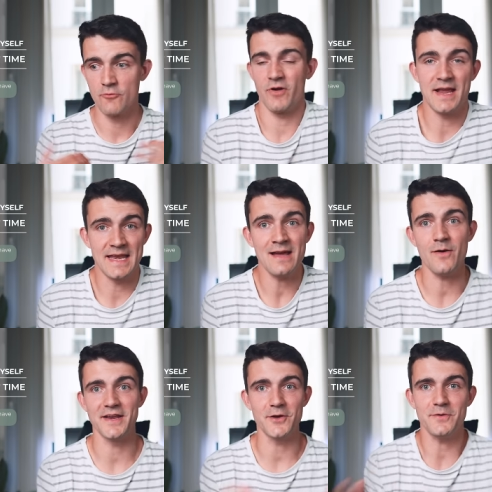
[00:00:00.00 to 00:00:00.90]
Right now,
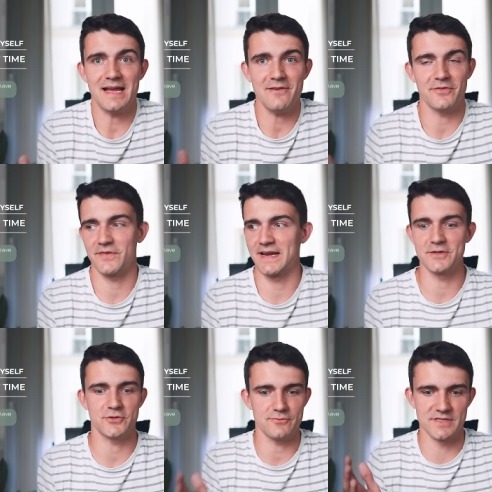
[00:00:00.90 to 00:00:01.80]
I don't have the
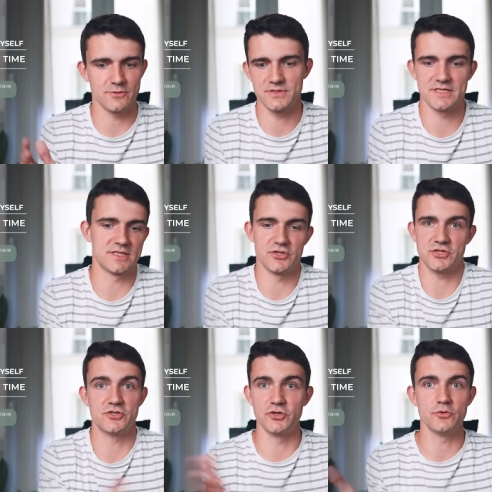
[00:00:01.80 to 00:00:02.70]
financial resources to
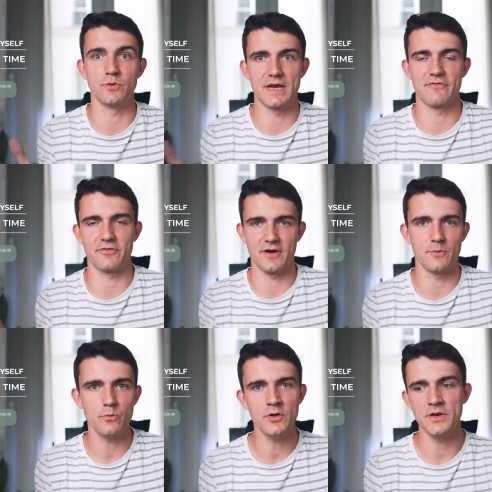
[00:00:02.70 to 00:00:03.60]
just do whatever I
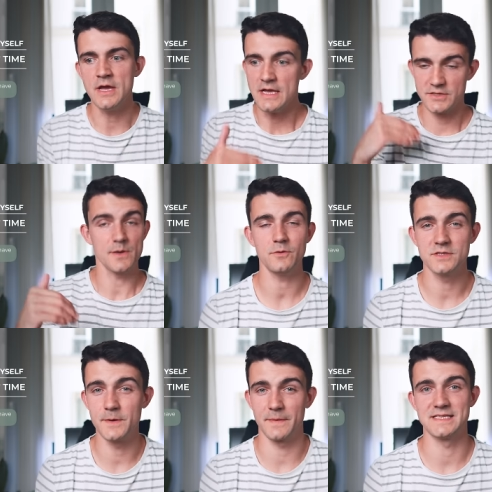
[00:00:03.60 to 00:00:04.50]
want, so I want
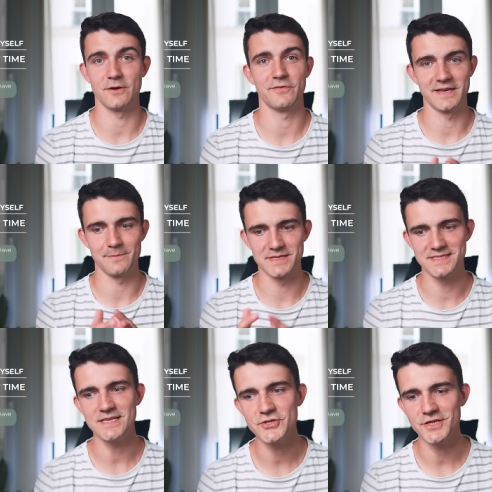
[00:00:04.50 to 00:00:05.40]
to put myself in a
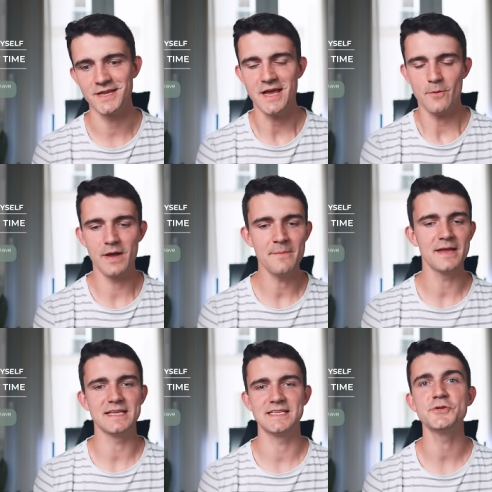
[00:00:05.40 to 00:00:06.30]
position where my
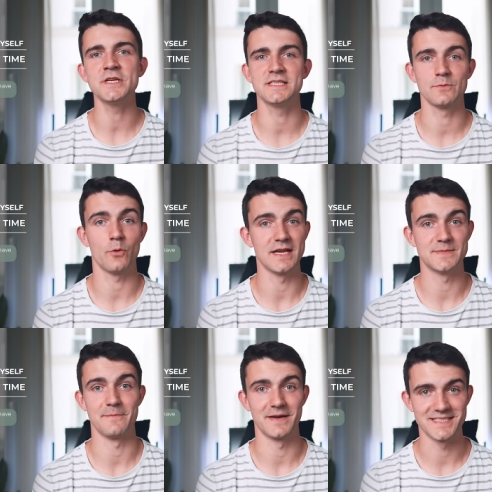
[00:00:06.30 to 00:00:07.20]
decision as to what I
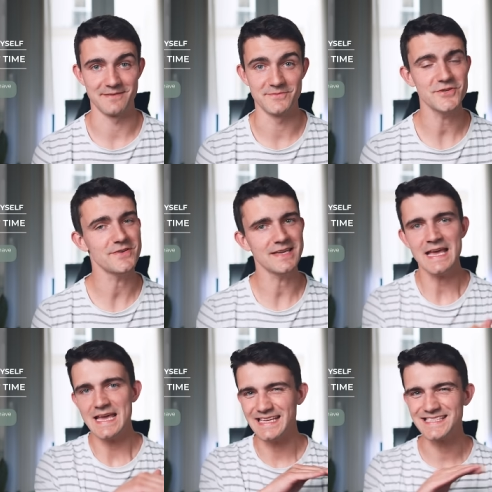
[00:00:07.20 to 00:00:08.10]
spend my time doing
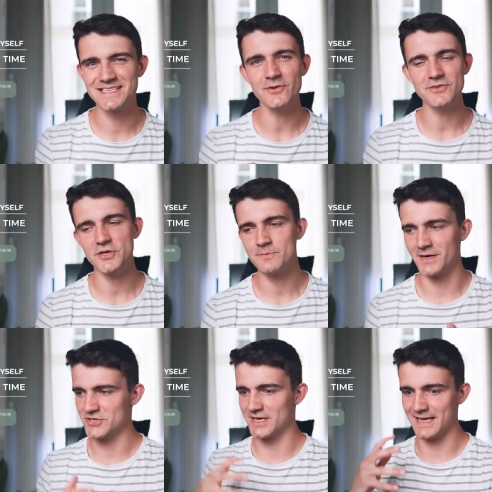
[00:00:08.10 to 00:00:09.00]
is not so
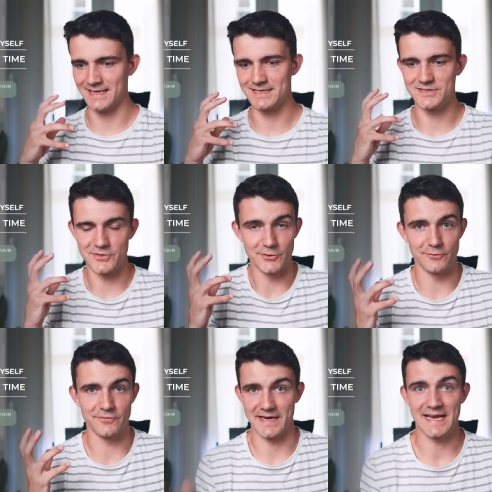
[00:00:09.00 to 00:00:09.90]
much linked to
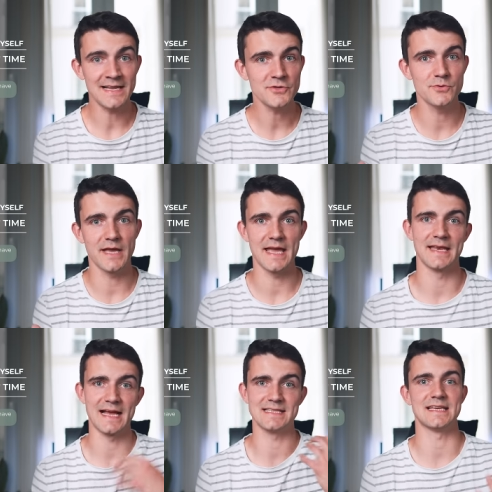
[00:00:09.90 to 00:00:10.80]
financial gain
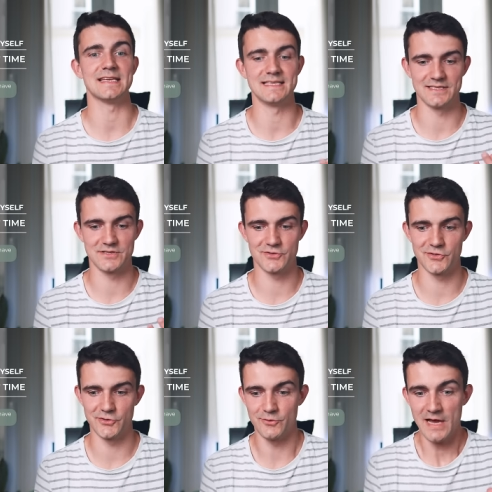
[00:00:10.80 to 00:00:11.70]
as it is
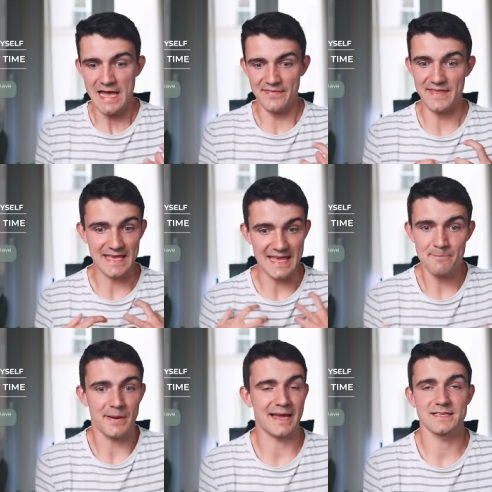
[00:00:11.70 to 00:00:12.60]
to the
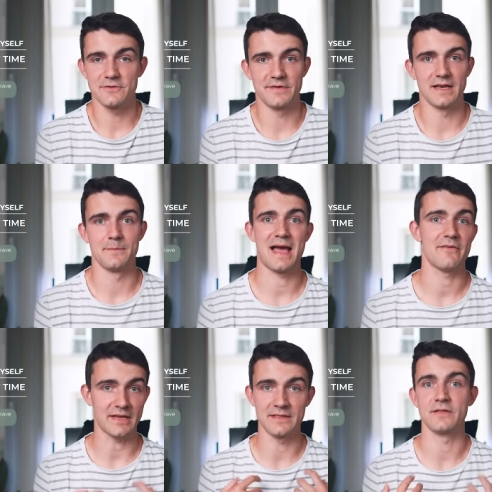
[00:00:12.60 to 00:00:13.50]
impact I feel I'm having and